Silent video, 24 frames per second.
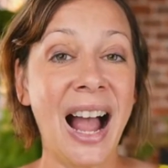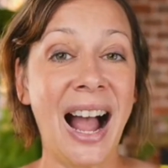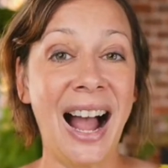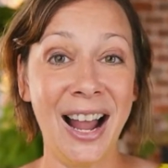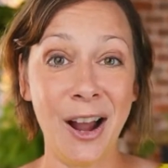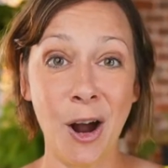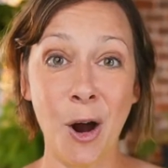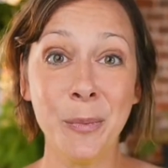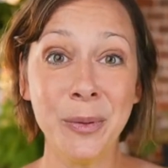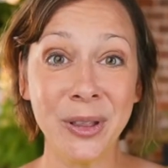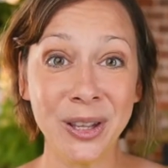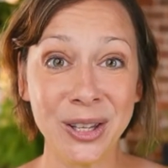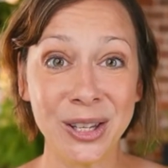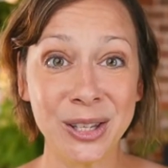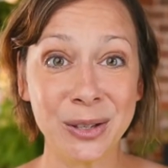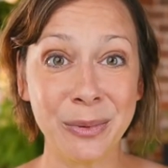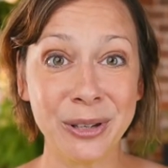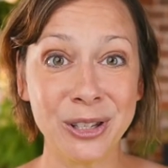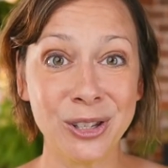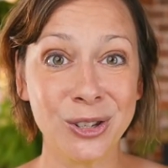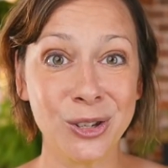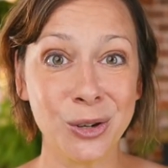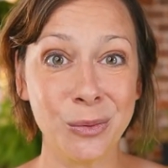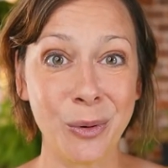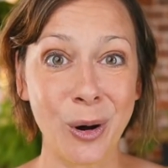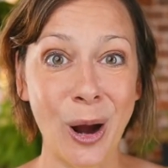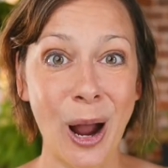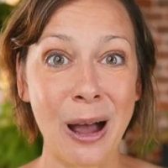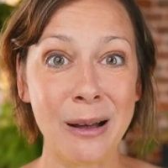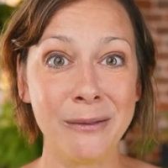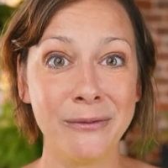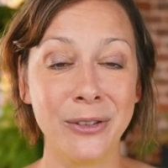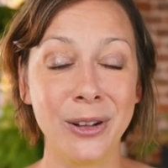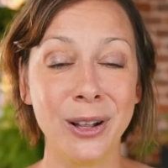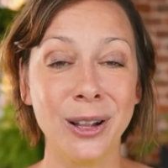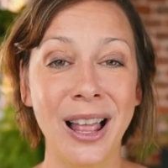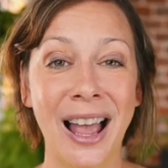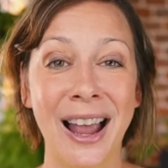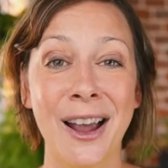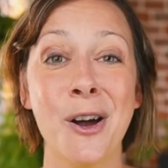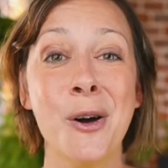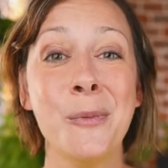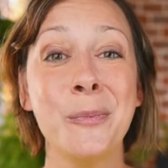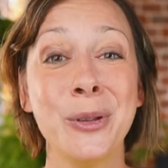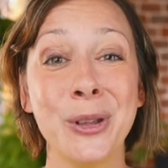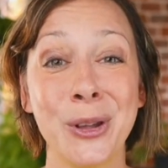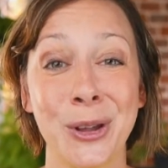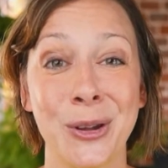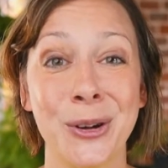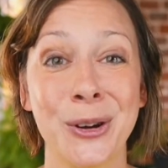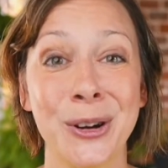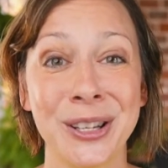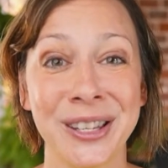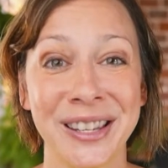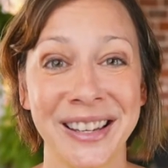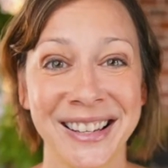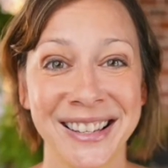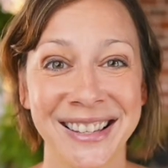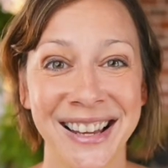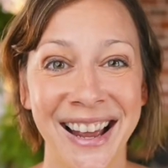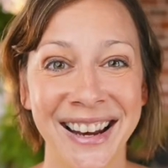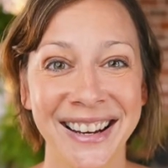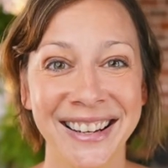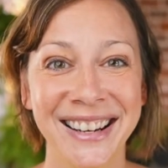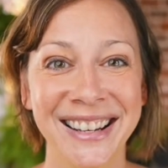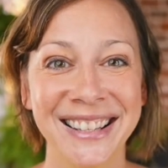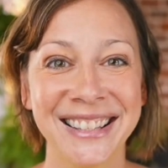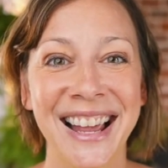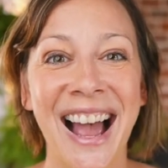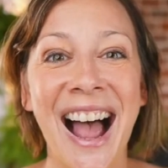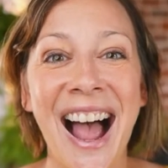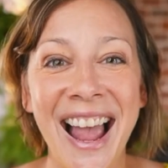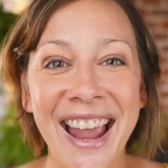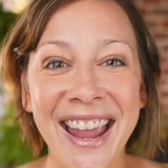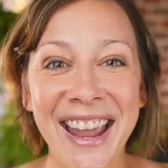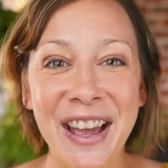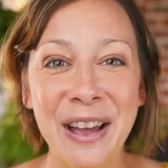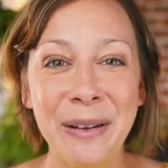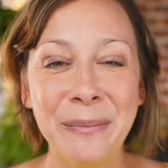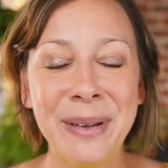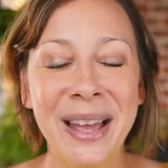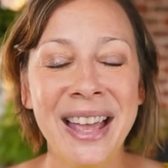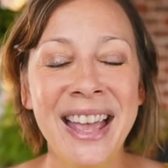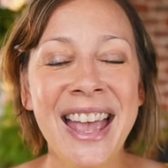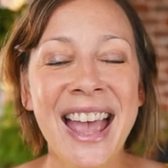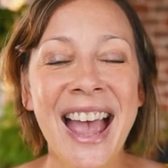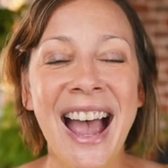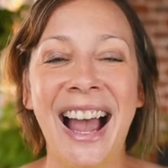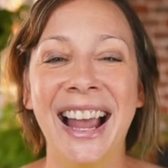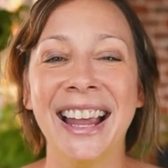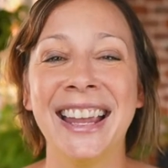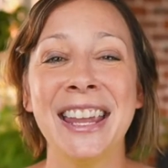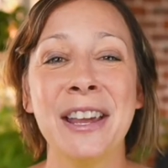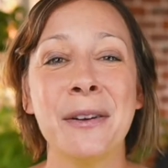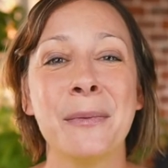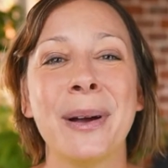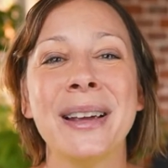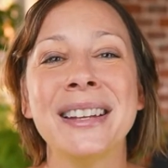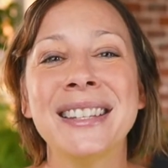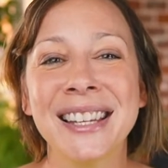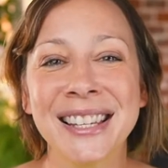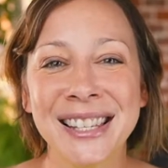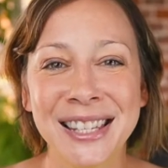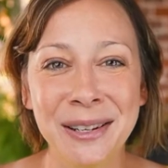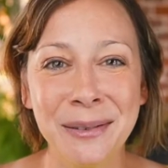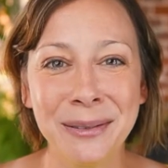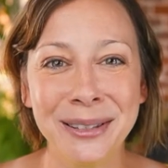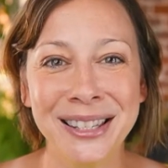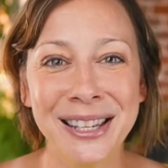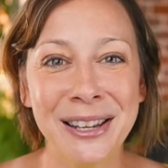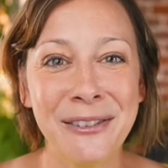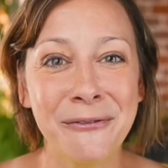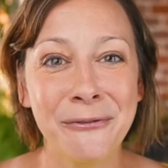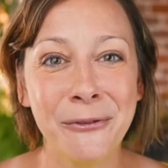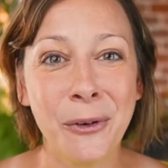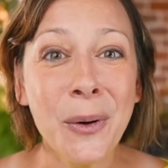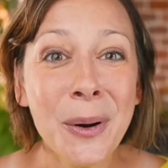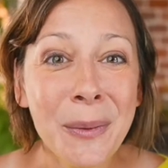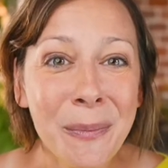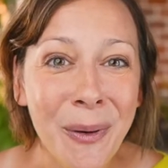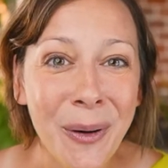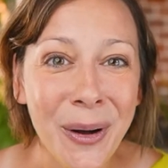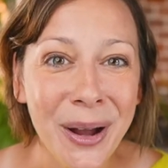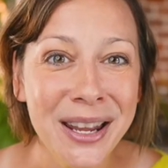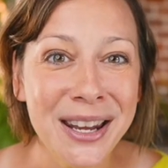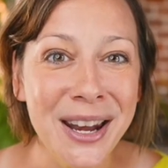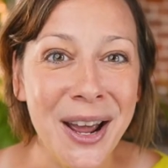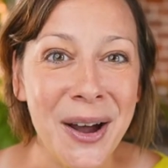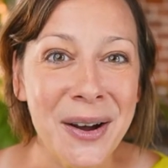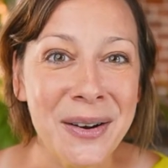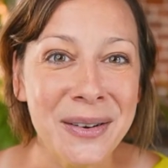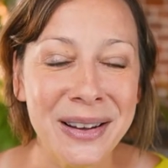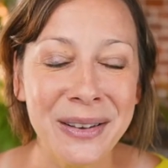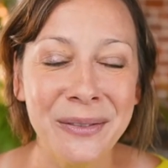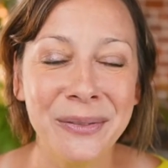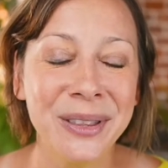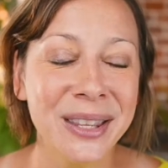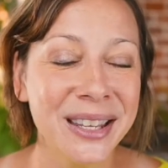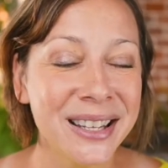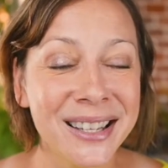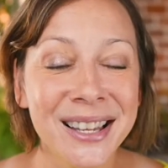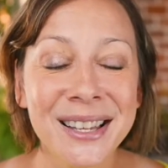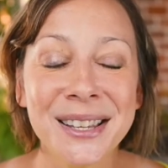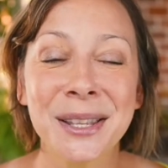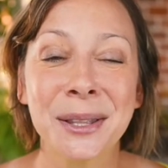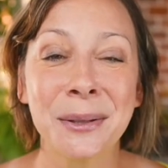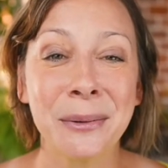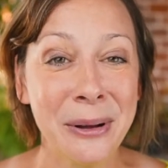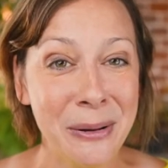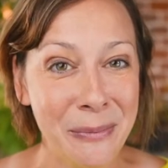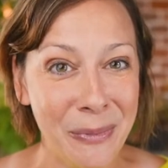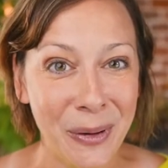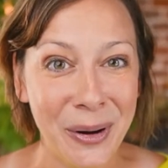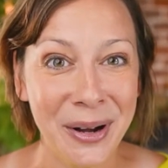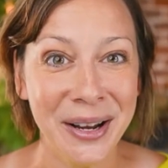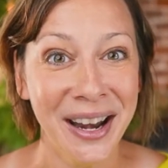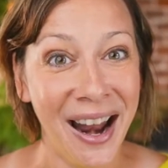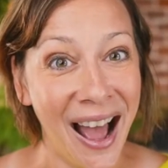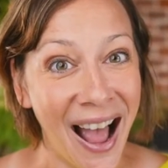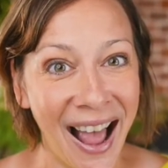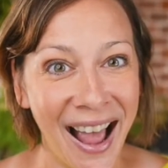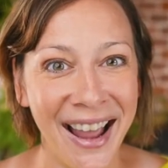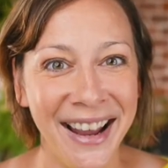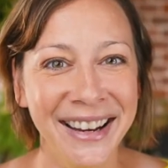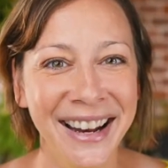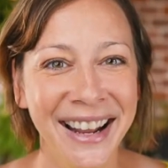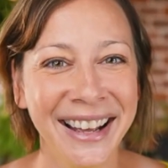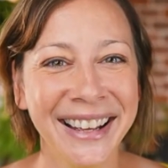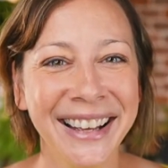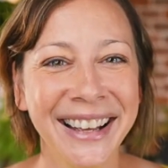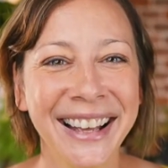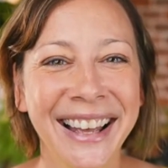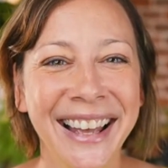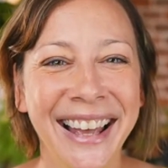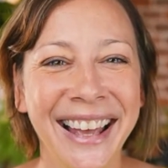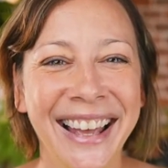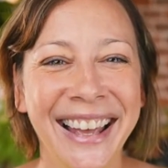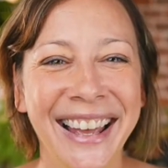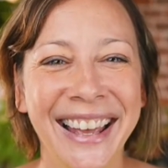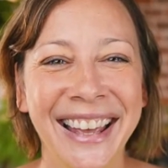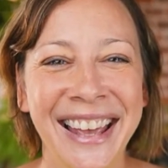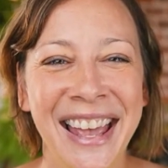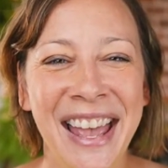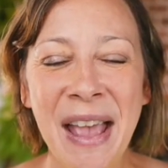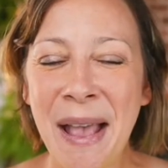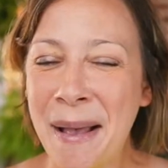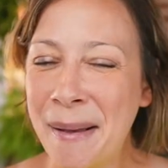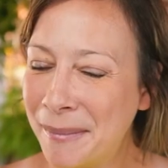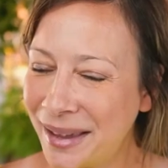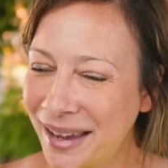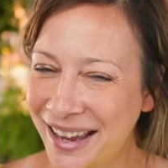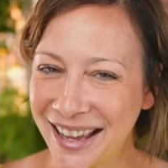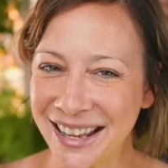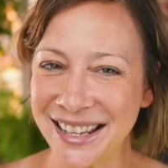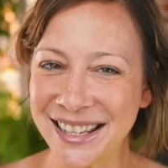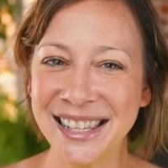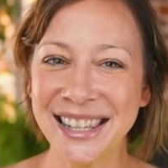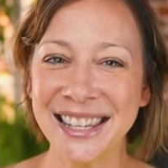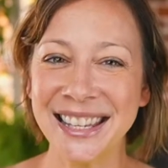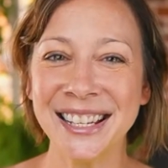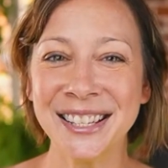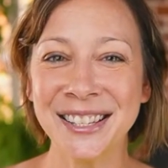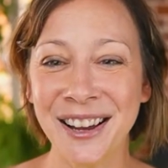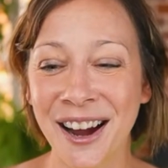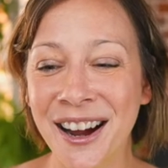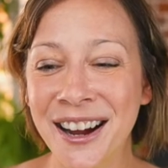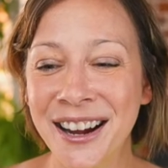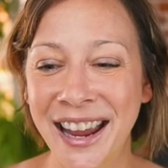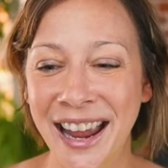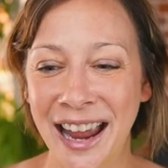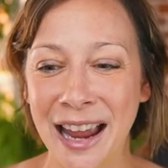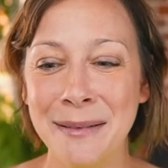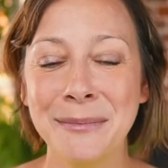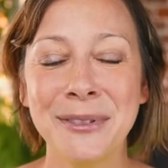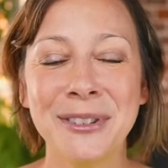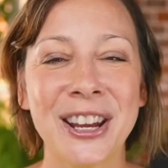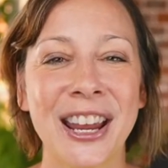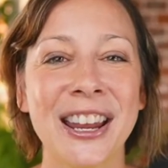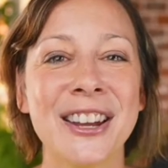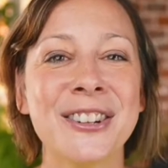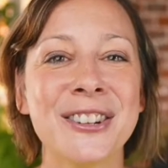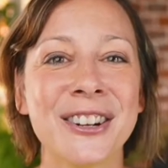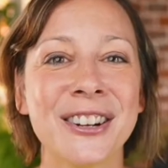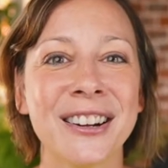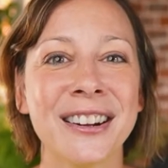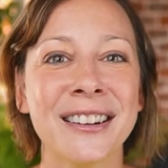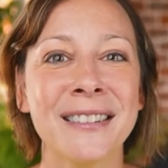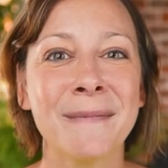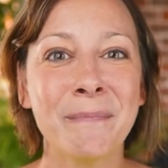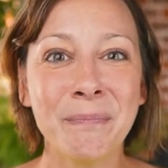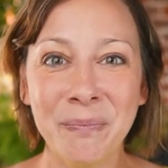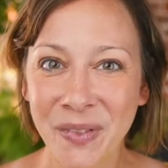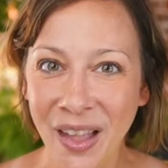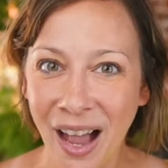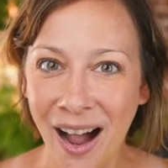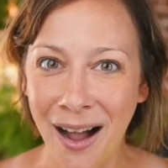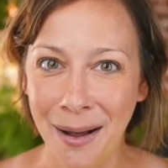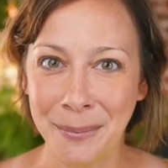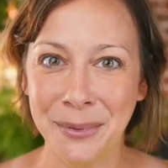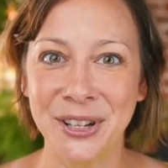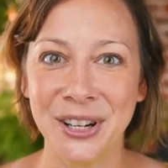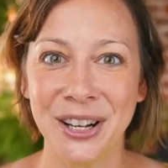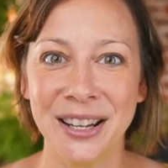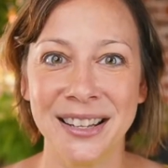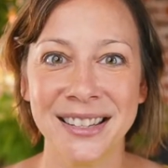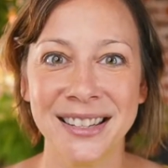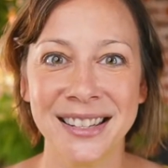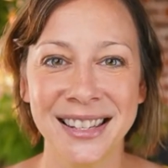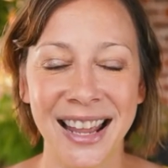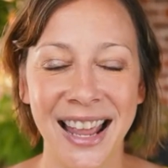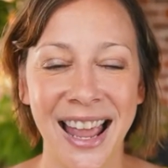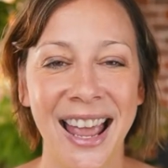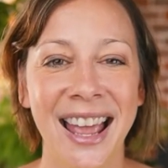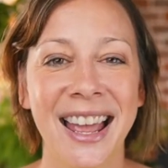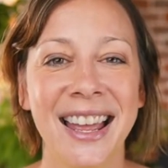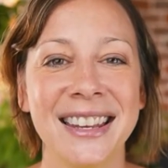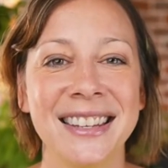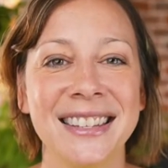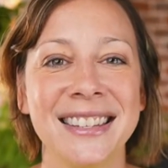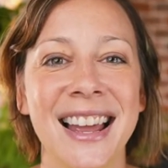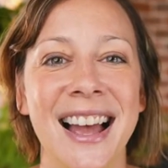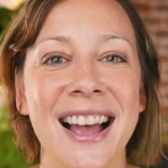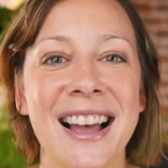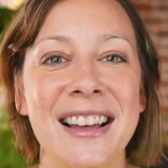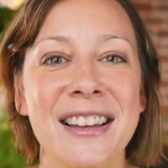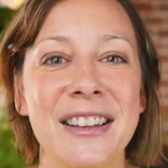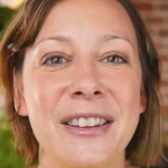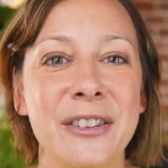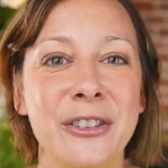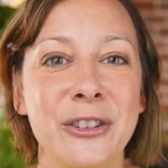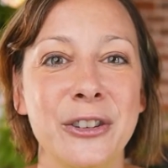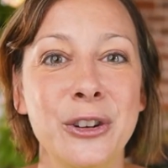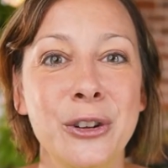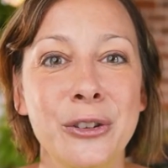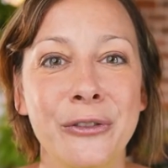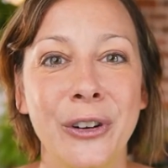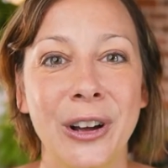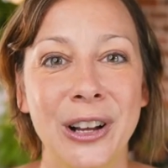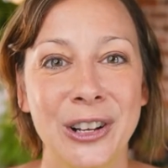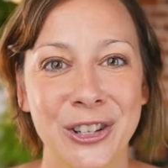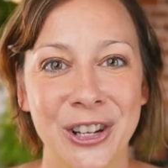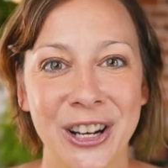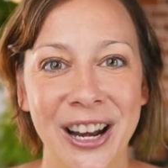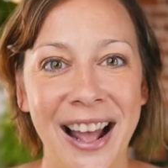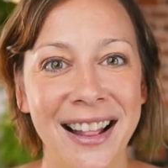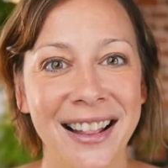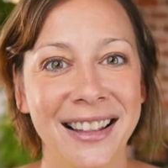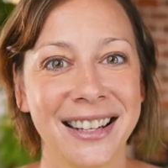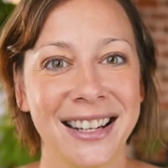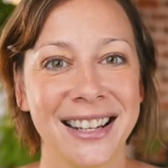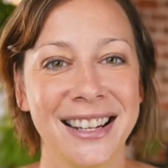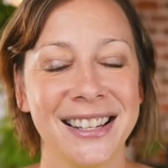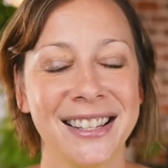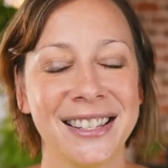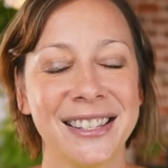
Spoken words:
I hope this has been super helpful. I hope that you're as excited as I am. I can't wait to see what's in 4.0 if this is 3.9 because these are game changer options and new functionality.